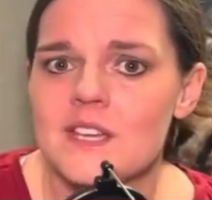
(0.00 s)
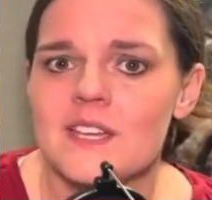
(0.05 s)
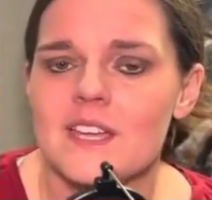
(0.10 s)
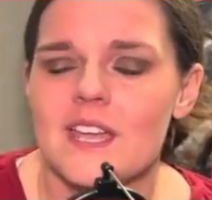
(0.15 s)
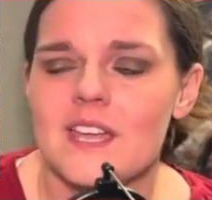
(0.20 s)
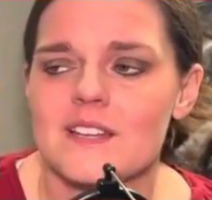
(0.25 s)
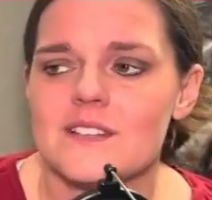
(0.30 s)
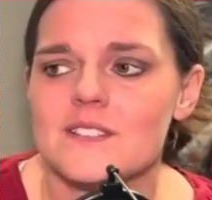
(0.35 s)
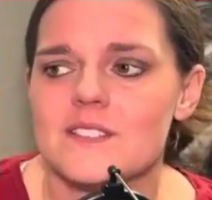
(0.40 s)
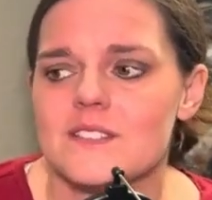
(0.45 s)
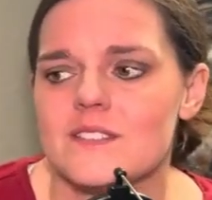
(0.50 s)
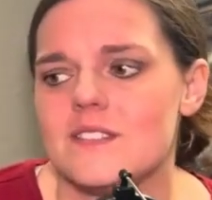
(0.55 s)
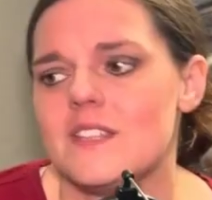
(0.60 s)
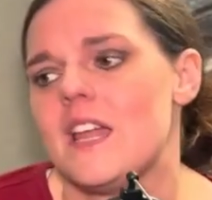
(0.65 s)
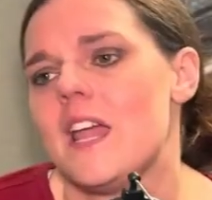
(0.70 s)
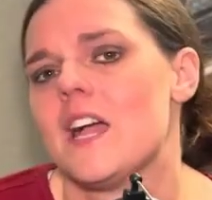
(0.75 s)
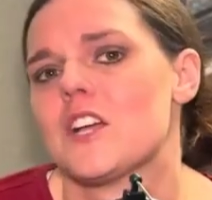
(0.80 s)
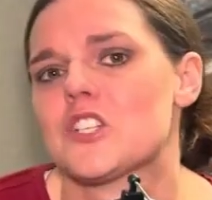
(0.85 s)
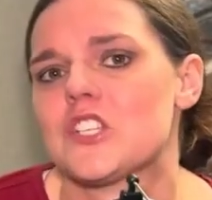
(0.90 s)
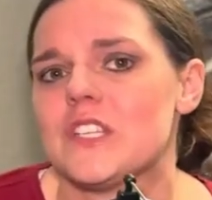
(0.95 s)
and
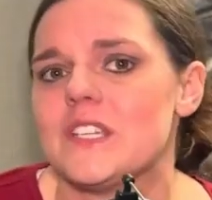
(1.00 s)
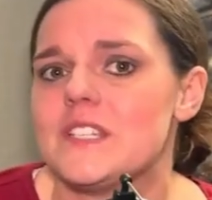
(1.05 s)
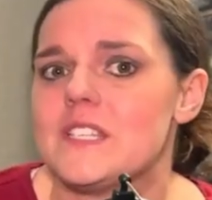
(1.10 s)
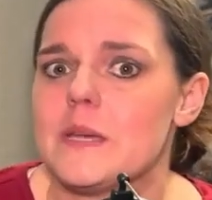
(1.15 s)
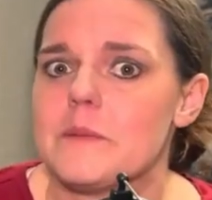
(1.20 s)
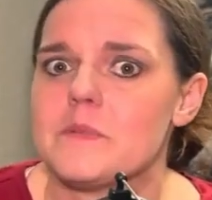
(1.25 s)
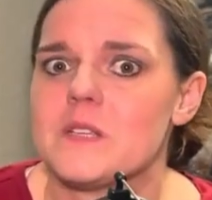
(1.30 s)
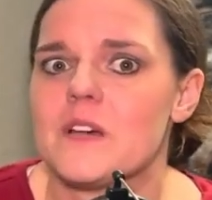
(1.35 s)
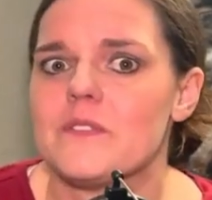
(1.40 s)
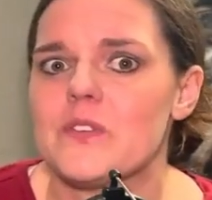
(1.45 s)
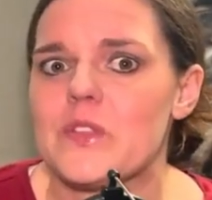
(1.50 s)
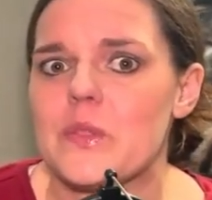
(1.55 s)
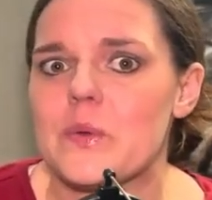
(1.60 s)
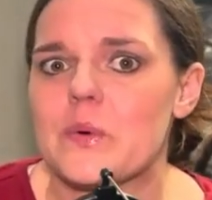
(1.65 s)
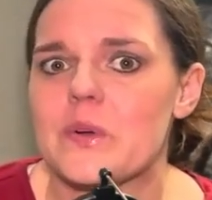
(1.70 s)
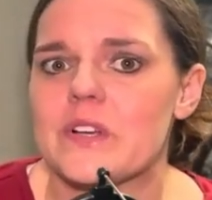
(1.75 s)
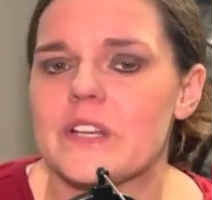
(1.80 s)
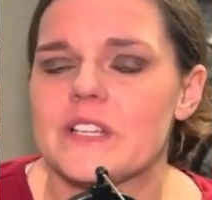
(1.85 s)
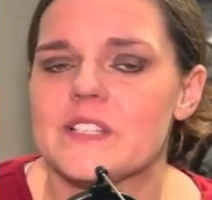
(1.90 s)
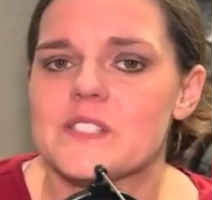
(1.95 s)
they actually tipped off
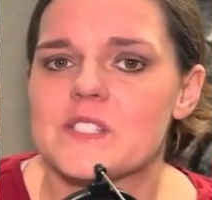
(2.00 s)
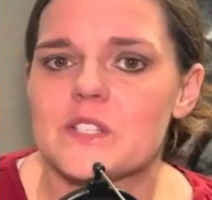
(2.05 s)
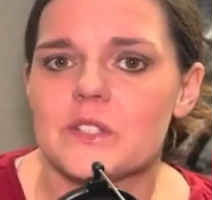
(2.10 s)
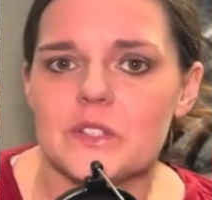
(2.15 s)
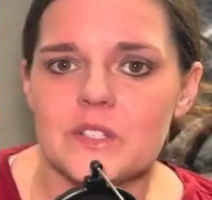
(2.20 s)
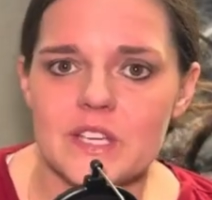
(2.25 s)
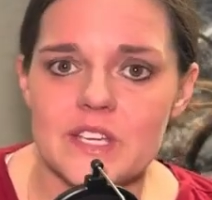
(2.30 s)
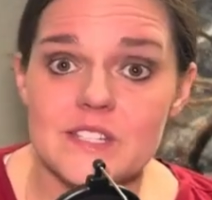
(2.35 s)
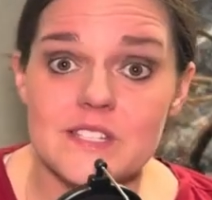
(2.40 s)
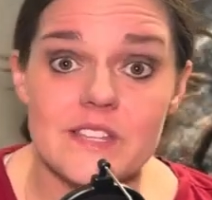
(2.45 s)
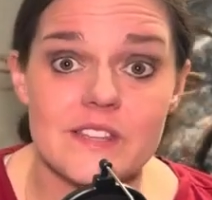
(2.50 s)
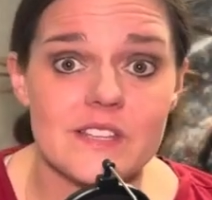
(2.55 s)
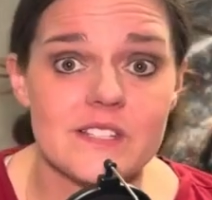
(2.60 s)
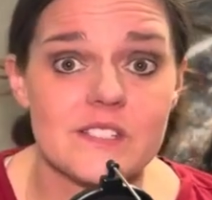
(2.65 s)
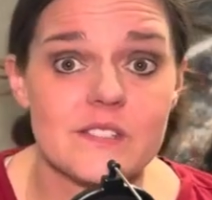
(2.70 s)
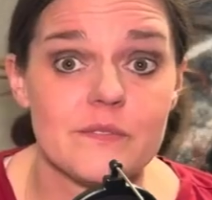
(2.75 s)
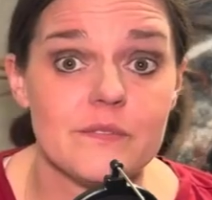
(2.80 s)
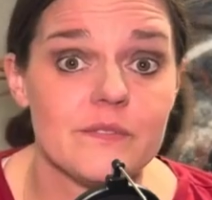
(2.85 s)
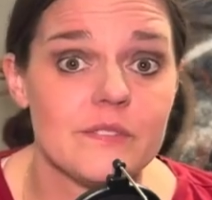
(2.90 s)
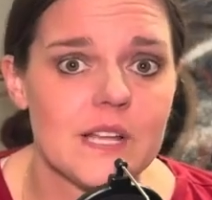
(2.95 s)
authorities to look into
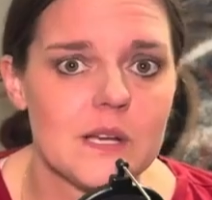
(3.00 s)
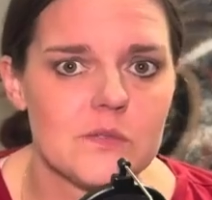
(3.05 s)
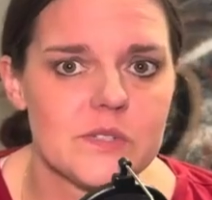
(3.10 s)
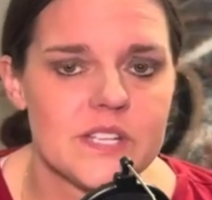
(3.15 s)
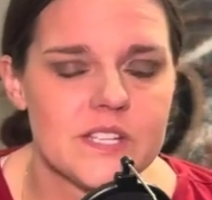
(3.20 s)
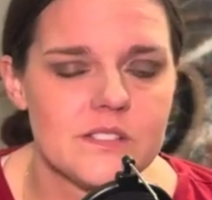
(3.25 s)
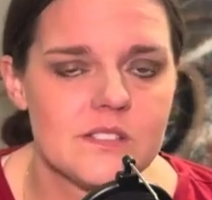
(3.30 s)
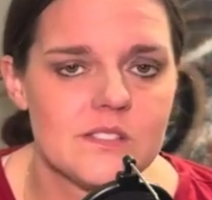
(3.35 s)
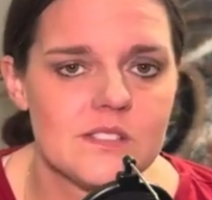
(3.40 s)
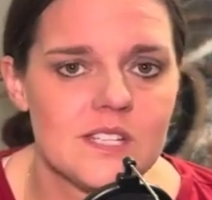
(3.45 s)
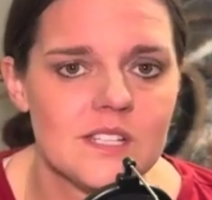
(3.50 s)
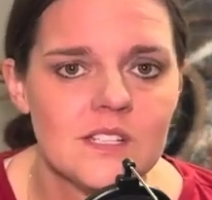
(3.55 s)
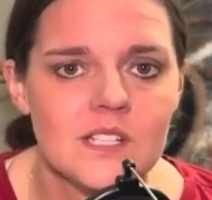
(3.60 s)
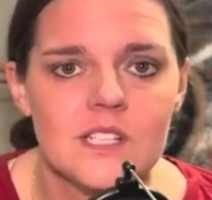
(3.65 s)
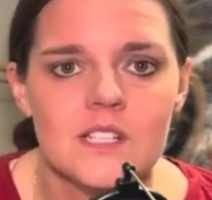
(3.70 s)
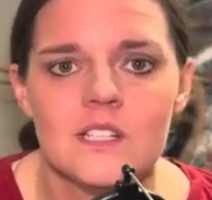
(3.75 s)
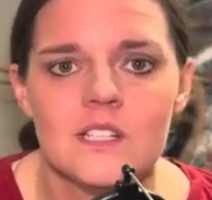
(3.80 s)
this flautist.